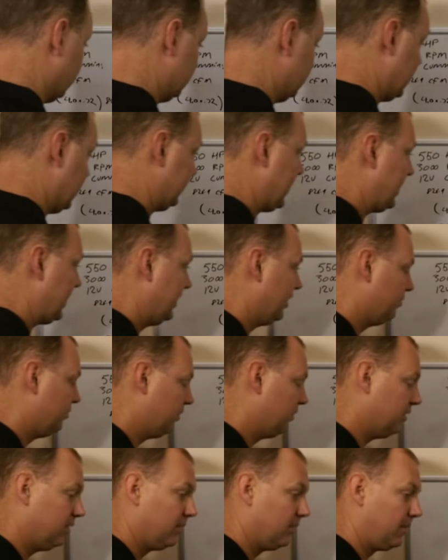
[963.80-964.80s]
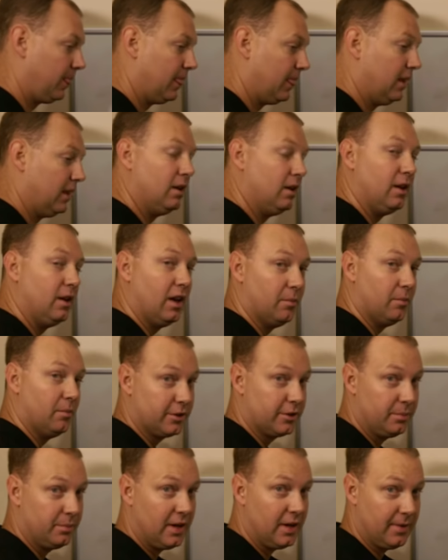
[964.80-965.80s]
to take that number and
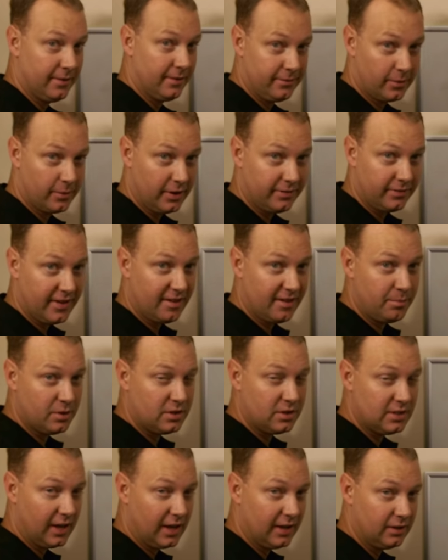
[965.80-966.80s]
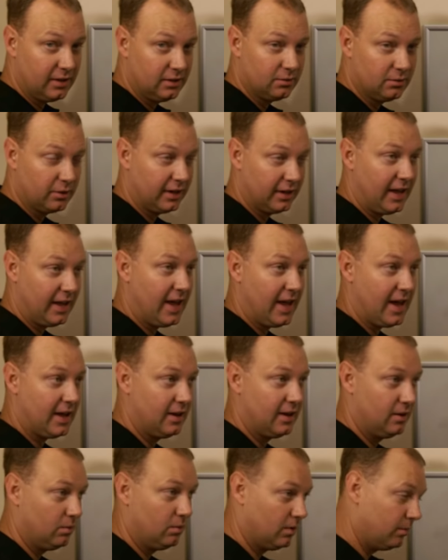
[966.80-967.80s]
multiply it by 45%. We're going to
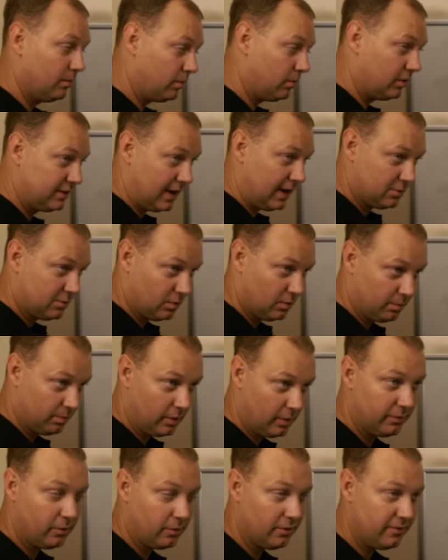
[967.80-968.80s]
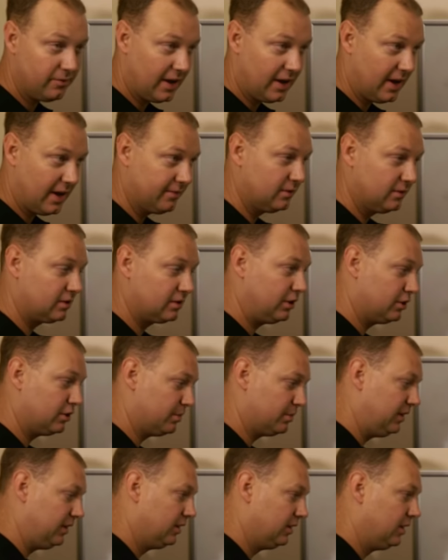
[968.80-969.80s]
add 1 times 1.45,
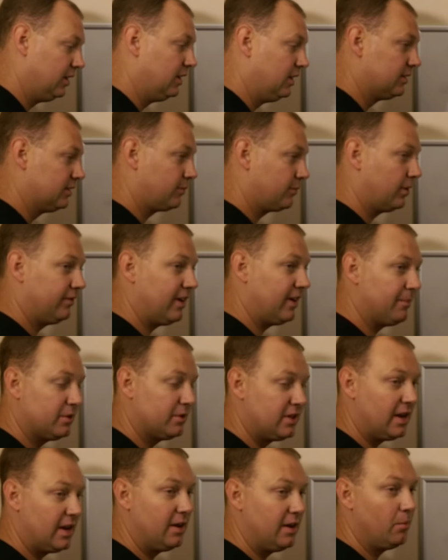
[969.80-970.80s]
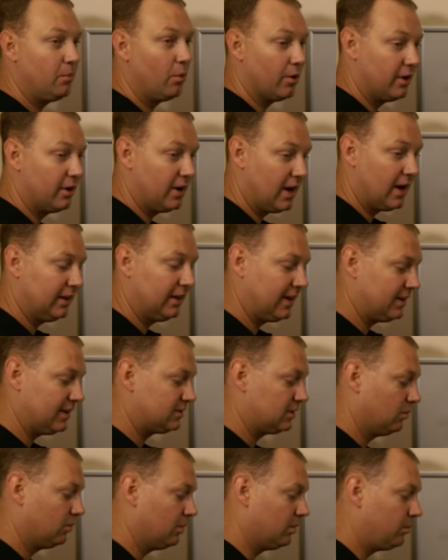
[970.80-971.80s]
excuse me, 45% more, not
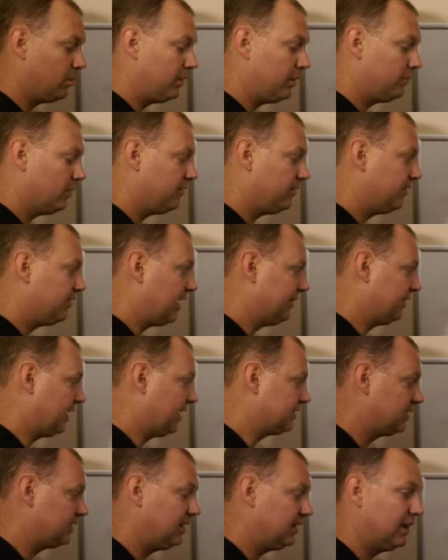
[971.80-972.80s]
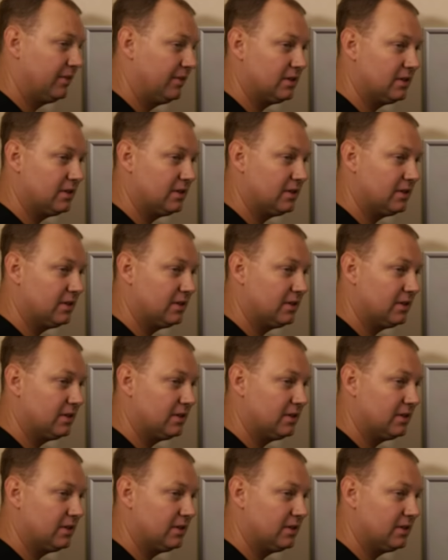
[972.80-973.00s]
less, so 1.45, and that's